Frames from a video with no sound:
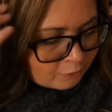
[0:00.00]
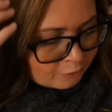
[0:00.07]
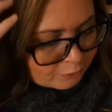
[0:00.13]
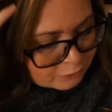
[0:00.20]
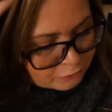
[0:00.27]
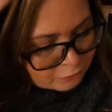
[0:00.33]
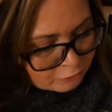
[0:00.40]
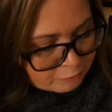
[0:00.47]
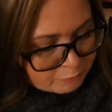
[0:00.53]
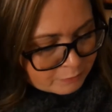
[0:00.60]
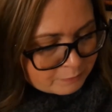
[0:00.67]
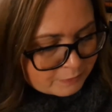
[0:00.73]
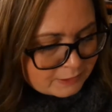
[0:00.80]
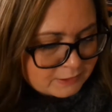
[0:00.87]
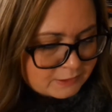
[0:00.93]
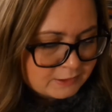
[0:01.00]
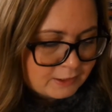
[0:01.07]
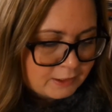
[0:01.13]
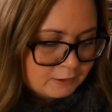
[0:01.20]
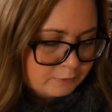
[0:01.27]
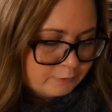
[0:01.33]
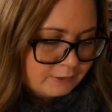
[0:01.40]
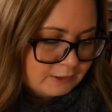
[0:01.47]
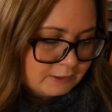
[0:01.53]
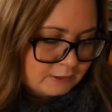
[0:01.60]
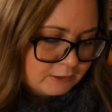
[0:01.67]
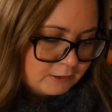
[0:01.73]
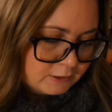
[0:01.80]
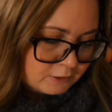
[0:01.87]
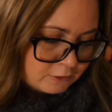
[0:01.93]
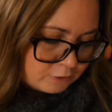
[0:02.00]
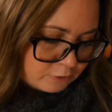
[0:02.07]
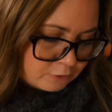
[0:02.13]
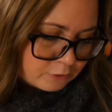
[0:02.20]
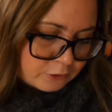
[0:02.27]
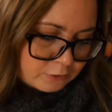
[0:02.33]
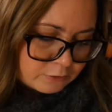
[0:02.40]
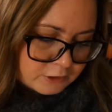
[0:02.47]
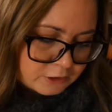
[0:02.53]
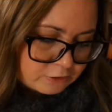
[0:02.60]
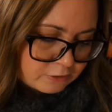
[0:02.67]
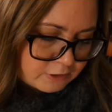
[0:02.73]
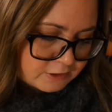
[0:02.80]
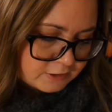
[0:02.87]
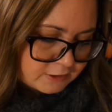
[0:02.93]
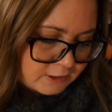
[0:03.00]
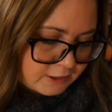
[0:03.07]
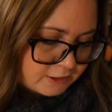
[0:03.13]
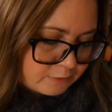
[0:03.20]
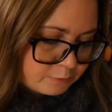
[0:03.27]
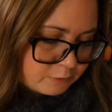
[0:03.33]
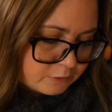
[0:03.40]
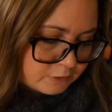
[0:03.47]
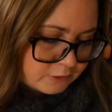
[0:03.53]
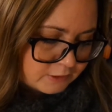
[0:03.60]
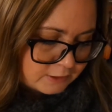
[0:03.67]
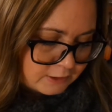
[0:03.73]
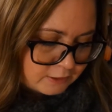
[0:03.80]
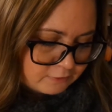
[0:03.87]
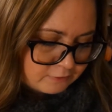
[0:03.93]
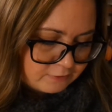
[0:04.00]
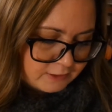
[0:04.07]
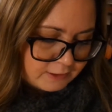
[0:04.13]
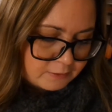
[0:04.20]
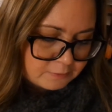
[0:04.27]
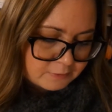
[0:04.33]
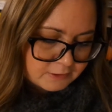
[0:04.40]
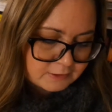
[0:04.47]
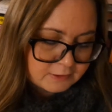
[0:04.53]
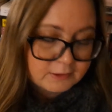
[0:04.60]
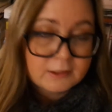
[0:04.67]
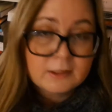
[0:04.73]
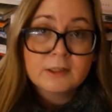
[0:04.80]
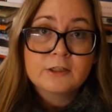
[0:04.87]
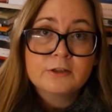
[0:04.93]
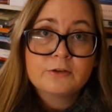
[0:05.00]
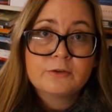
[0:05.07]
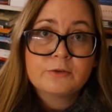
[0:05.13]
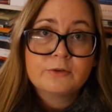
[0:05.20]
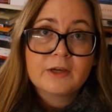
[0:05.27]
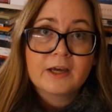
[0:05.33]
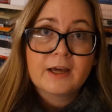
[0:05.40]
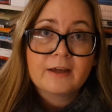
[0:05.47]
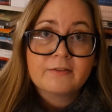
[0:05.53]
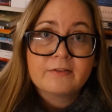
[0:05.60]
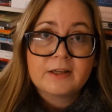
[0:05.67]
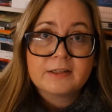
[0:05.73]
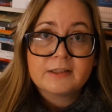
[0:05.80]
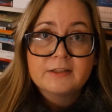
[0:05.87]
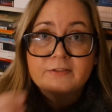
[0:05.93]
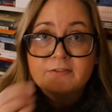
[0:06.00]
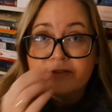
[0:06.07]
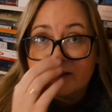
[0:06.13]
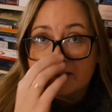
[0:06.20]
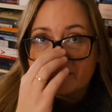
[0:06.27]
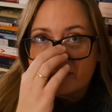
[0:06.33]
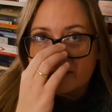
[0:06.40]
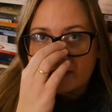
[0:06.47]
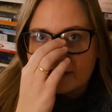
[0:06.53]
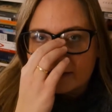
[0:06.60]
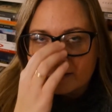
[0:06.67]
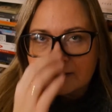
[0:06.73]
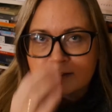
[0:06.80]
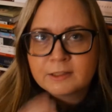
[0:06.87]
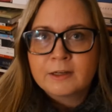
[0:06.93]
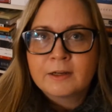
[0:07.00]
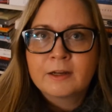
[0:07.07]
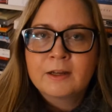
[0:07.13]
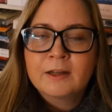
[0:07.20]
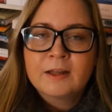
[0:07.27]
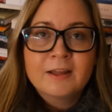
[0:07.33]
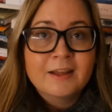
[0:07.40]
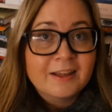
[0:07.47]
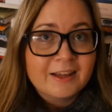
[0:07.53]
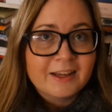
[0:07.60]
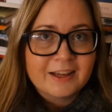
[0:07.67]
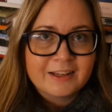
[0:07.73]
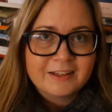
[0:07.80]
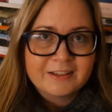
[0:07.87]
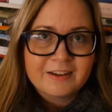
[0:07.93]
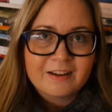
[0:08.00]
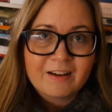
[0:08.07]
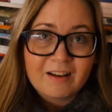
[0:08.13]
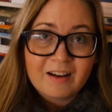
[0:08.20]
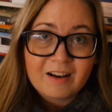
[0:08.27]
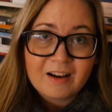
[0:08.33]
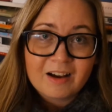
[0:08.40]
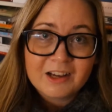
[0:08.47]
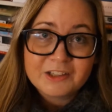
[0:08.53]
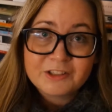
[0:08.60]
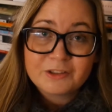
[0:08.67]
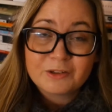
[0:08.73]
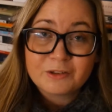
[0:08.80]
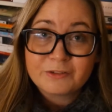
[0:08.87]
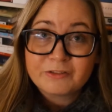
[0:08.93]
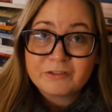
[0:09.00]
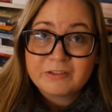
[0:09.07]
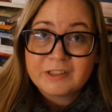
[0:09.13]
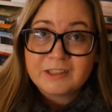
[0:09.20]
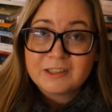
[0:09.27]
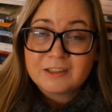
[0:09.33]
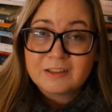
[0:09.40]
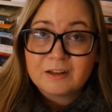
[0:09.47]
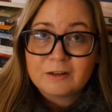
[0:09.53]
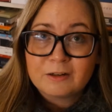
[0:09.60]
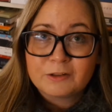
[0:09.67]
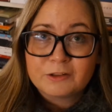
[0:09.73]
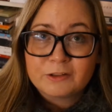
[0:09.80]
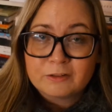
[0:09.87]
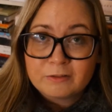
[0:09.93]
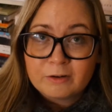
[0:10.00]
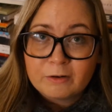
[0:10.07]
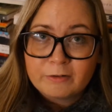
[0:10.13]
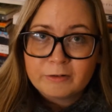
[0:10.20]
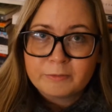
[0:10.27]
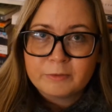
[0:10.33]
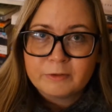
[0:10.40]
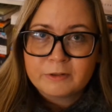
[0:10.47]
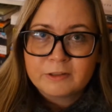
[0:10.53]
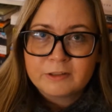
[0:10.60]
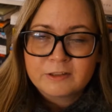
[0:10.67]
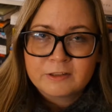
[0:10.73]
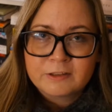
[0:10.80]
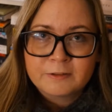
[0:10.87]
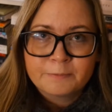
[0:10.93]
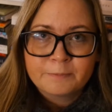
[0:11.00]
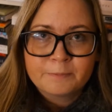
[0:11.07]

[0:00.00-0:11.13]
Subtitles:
October means Halloween. Do you enjoy scary books and films? Do you have any favorites? And I don't read a lot of horror books.